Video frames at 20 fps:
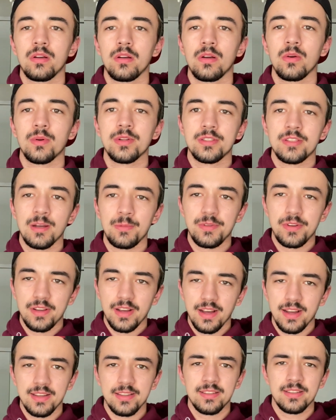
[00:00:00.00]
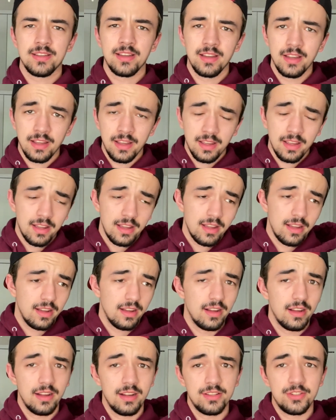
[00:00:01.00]
What's up, you guys?
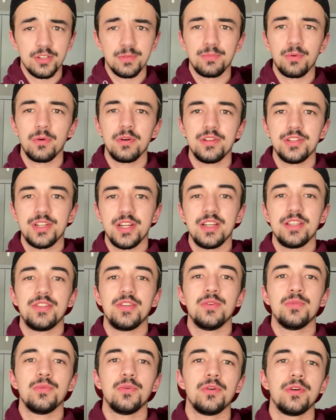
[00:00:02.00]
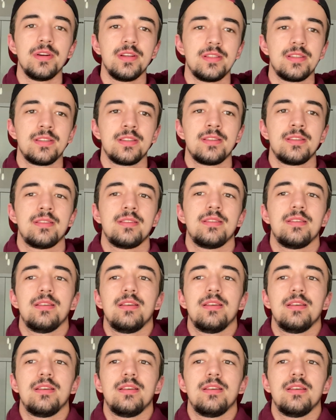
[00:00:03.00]
It's your boy JT Royce.